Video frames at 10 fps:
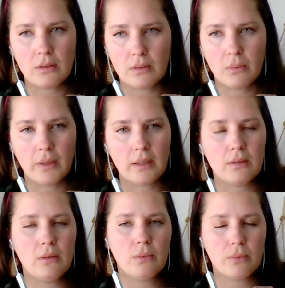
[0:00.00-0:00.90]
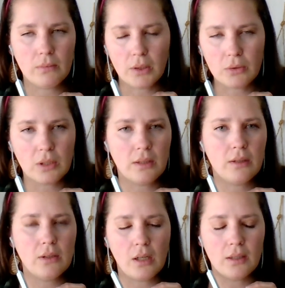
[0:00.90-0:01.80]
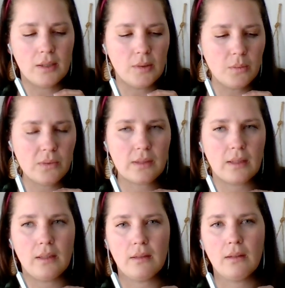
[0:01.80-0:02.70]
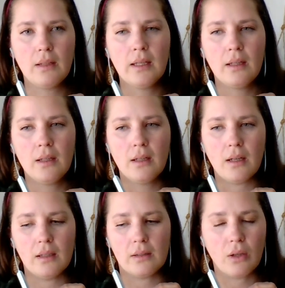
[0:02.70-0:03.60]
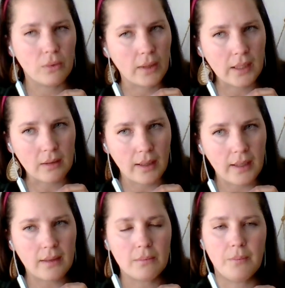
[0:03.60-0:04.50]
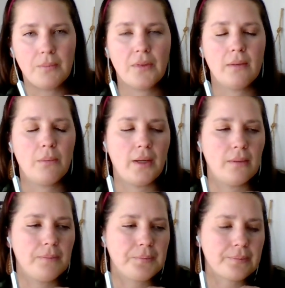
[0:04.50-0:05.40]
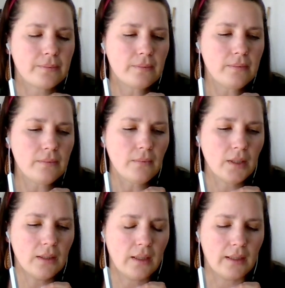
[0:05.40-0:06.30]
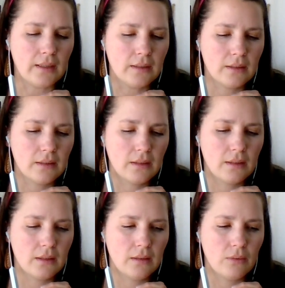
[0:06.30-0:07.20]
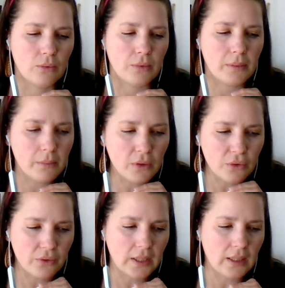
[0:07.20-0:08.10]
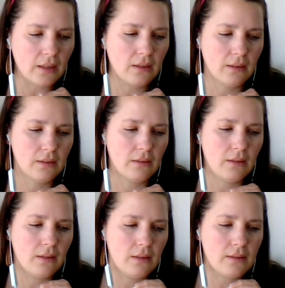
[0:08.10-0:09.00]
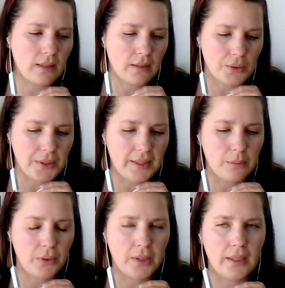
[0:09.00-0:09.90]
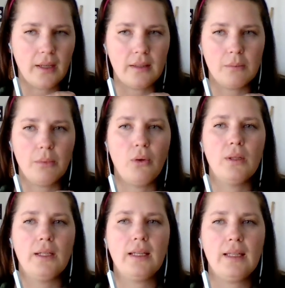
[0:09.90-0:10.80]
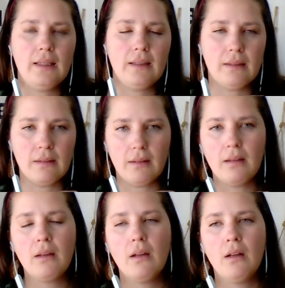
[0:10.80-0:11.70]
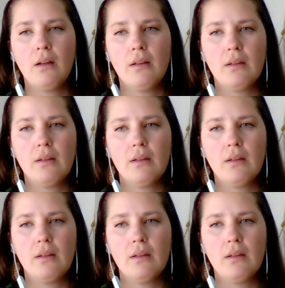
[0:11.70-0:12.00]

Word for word: let's do like a little lotion on your arms and uh, co-regulate but uh, removing sensory input and then pulling in